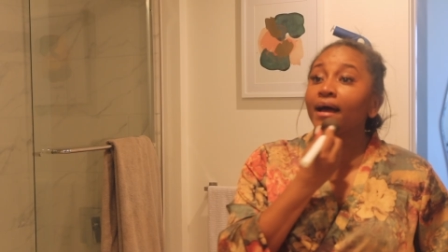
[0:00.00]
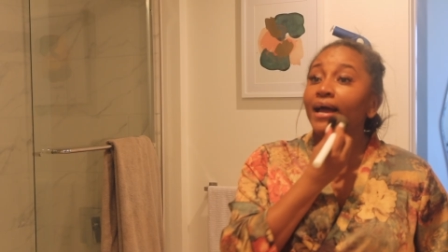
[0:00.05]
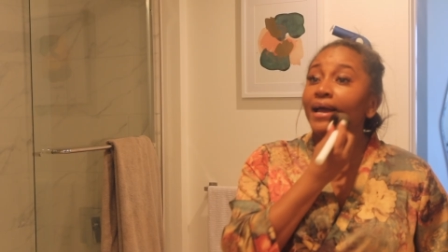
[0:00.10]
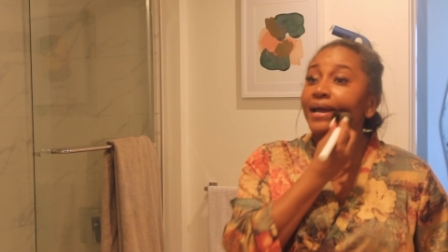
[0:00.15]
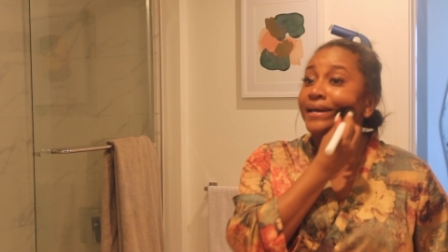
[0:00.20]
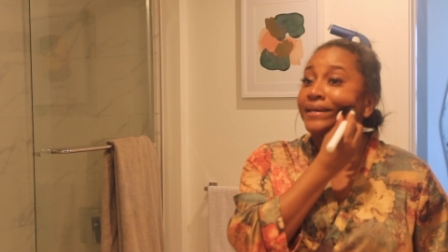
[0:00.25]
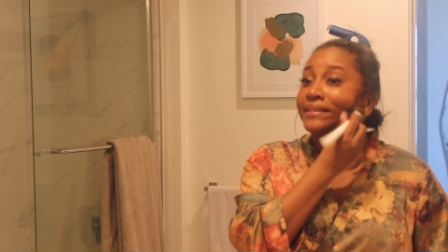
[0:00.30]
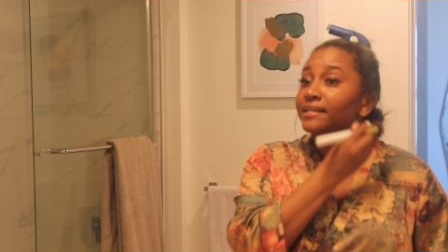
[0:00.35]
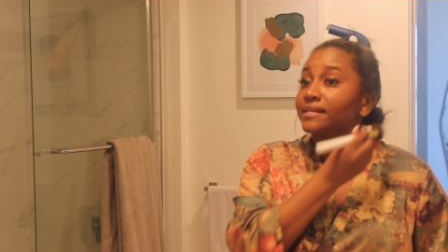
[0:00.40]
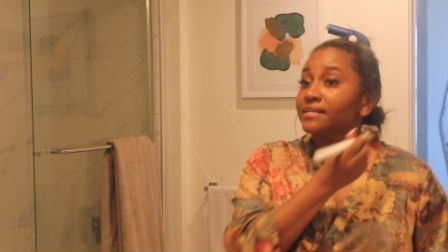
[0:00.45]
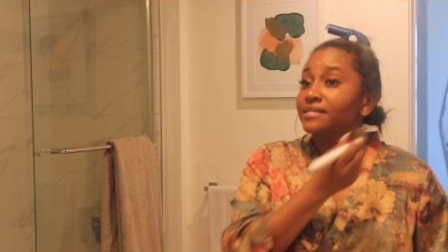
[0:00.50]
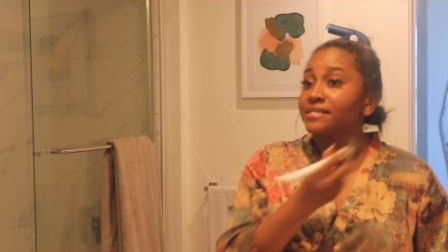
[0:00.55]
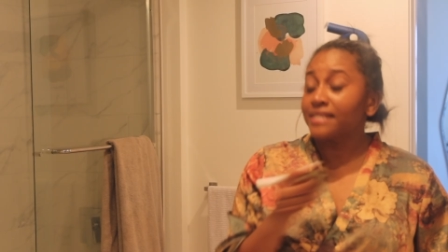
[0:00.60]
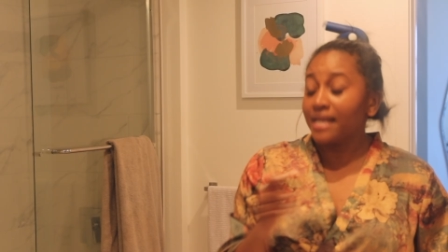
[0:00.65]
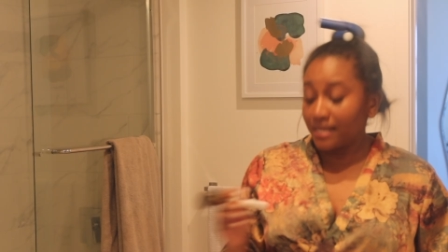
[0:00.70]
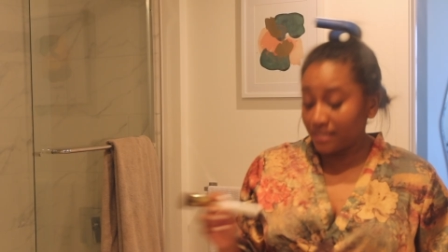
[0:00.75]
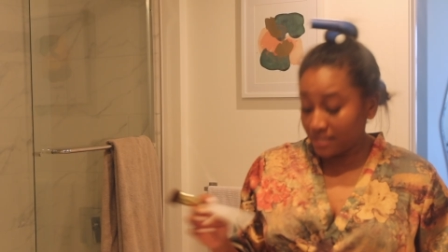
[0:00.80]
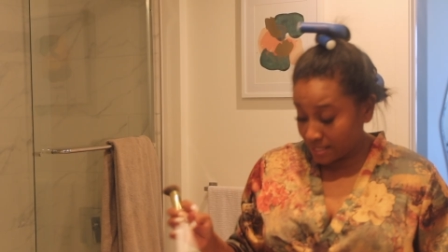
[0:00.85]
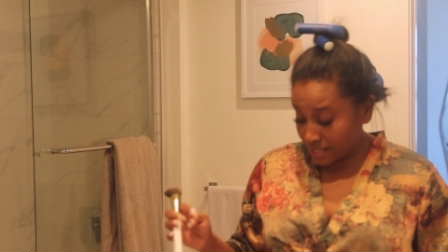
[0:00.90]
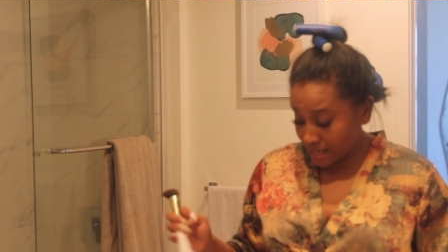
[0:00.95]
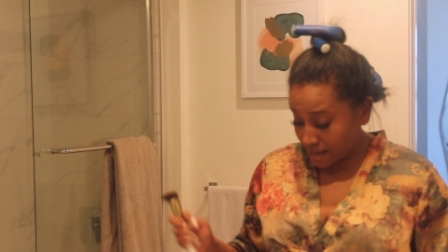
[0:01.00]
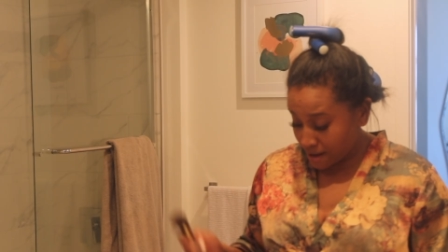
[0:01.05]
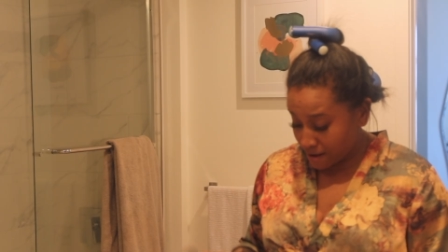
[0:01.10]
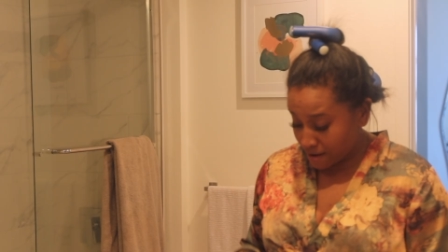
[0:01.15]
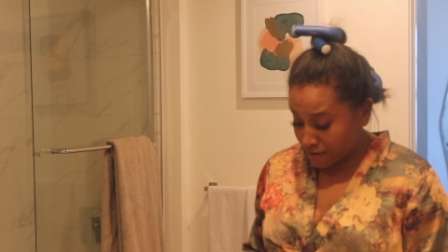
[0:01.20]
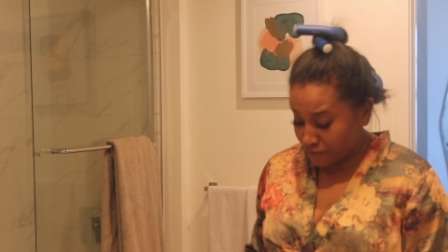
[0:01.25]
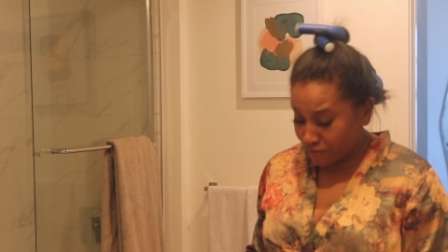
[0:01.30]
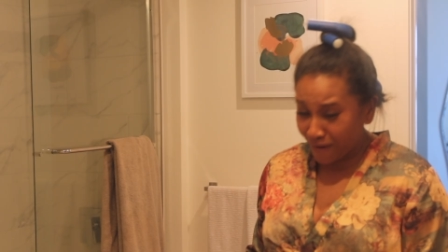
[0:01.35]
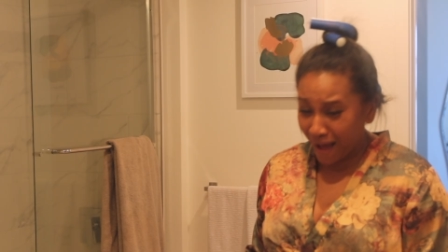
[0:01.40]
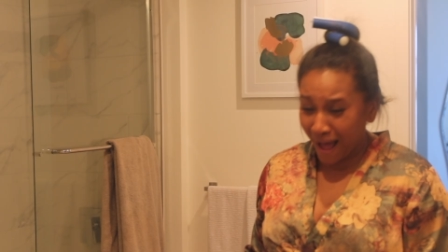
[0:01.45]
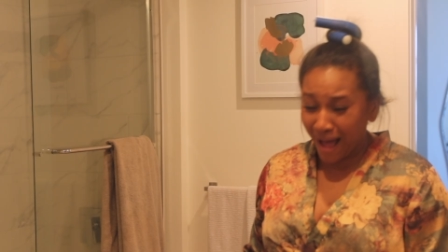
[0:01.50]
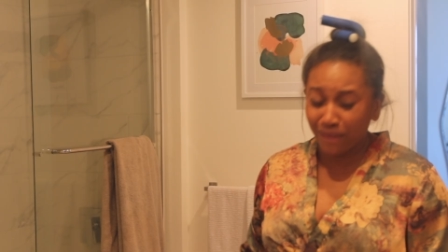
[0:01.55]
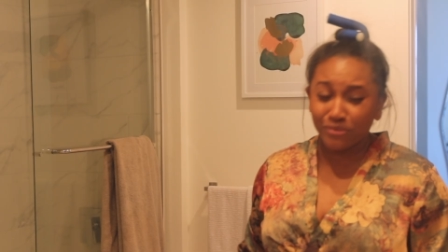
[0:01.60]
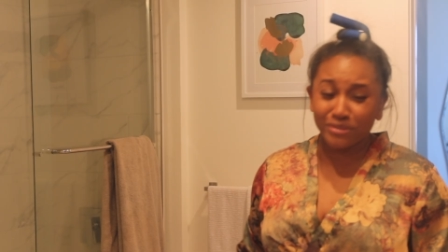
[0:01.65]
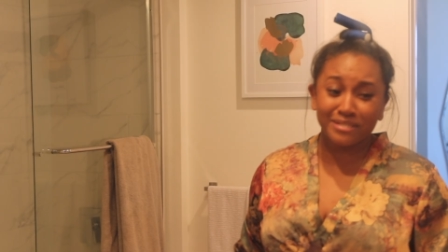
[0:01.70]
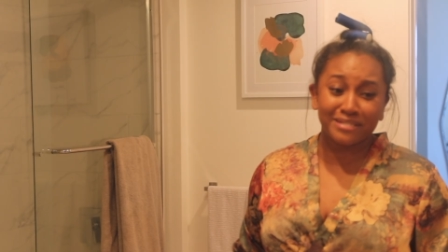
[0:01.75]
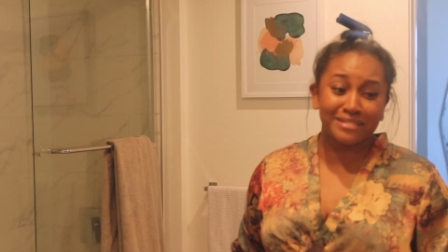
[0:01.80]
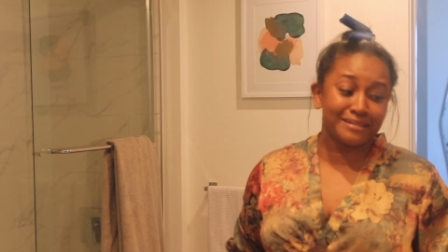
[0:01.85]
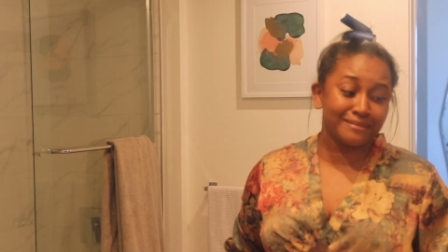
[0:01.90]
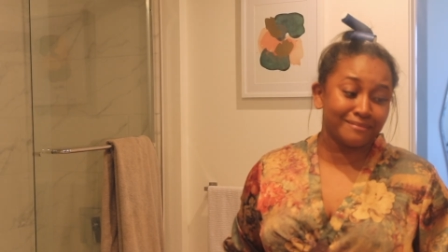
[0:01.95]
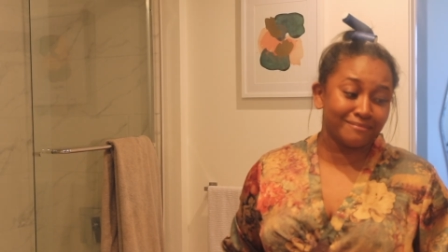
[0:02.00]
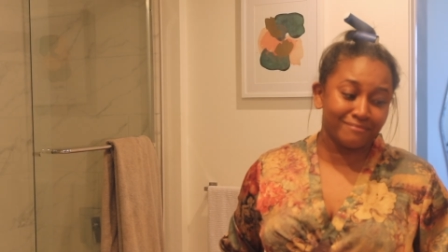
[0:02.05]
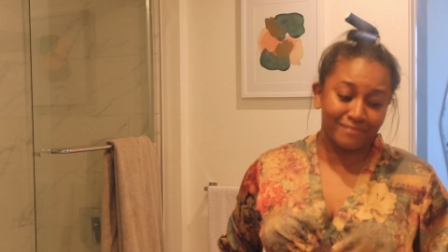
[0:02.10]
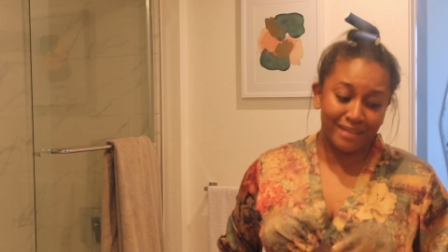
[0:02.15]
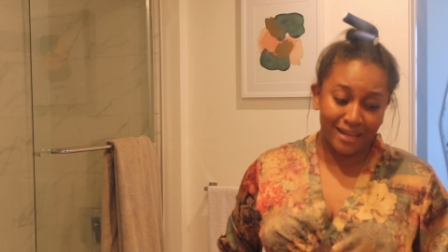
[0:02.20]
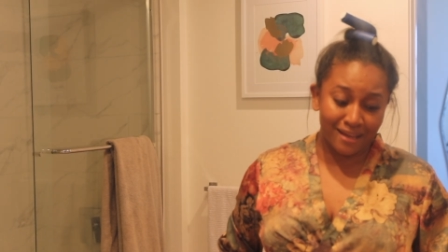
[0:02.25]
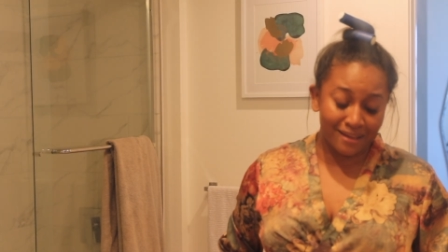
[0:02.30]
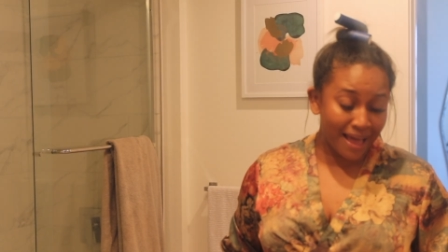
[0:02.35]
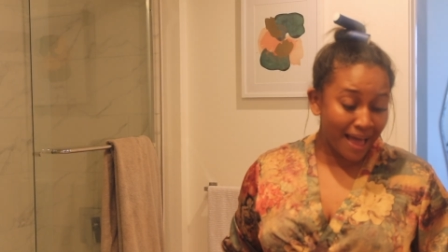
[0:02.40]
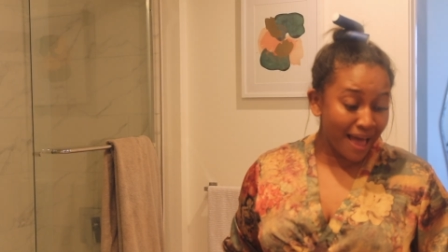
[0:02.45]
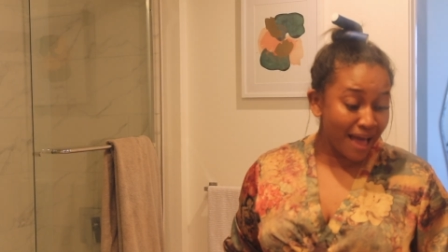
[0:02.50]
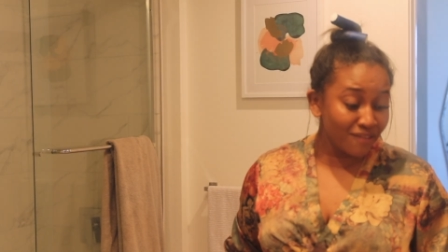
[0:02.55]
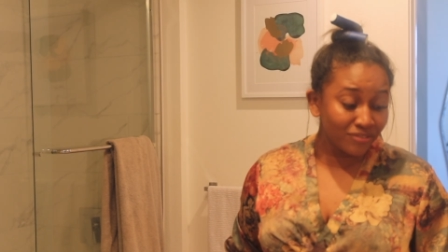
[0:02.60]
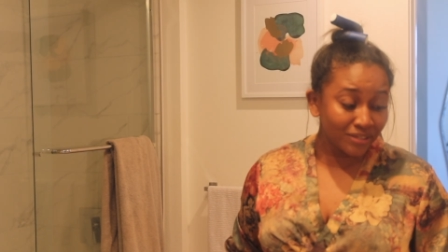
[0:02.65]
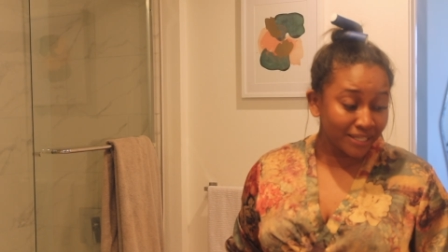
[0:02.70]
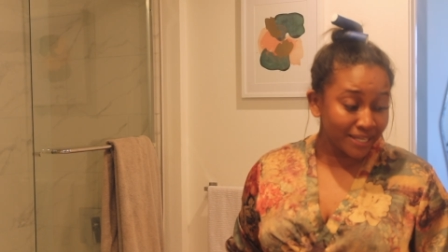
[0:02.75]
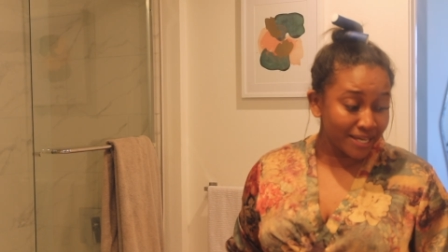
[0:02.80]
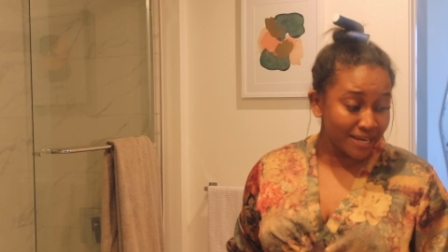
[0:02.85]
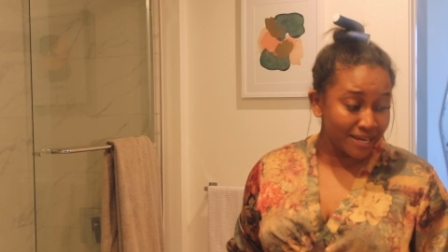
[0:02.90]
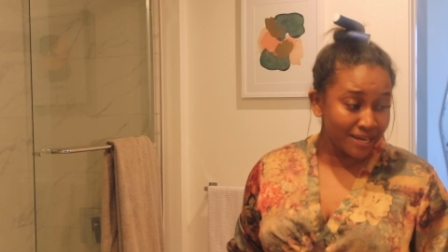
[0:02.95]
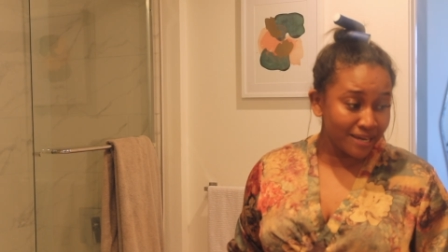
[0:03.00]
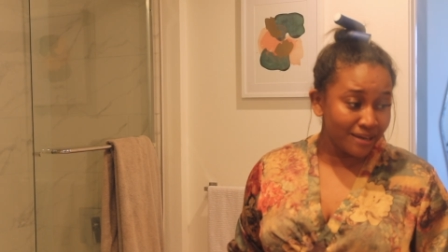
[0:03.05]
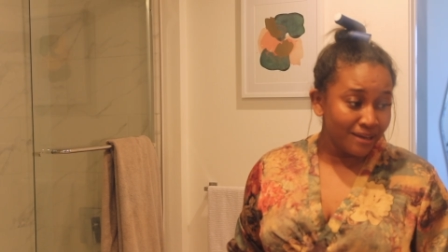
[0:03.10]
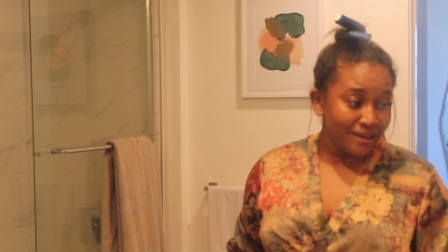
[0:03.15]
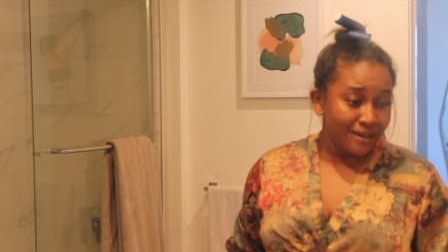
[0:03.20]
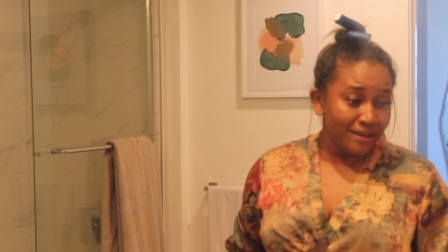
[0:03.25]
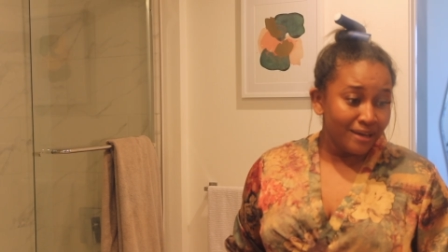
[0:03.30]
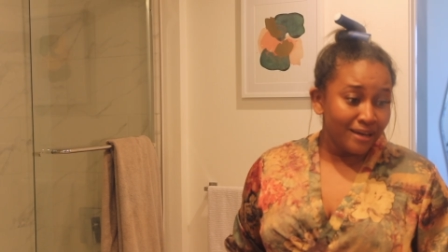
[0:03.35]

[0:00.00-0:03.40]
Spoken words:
in the sense of I was heavily